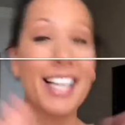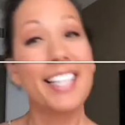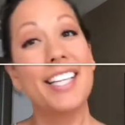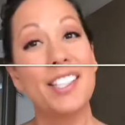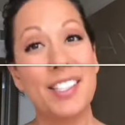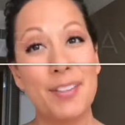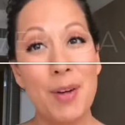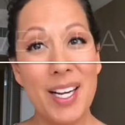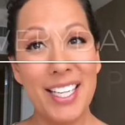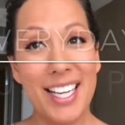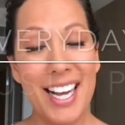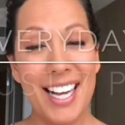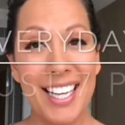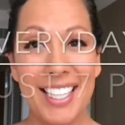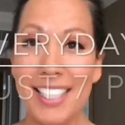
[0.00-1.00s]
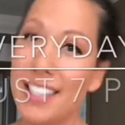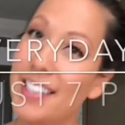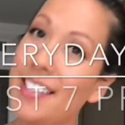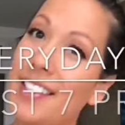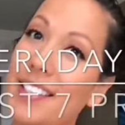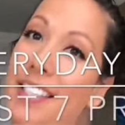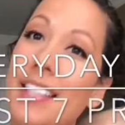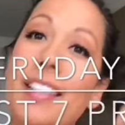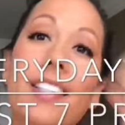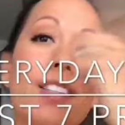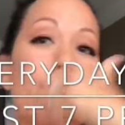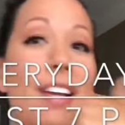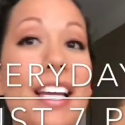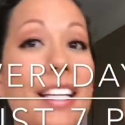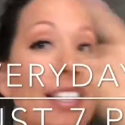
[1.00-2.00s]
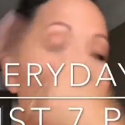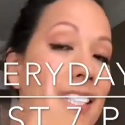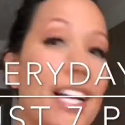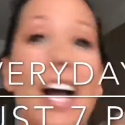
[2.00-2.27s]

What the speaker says: Guess what, guys? See this face?